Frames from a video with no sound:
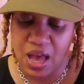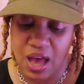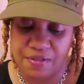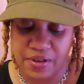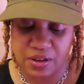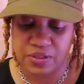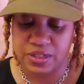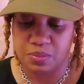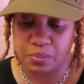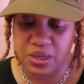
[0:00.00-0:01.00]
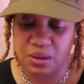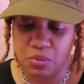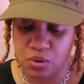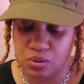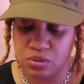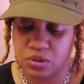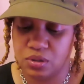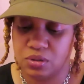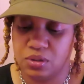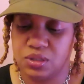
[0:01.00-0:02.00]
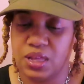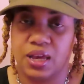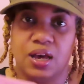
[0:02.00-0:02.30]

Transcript: I found this bee mold. It's like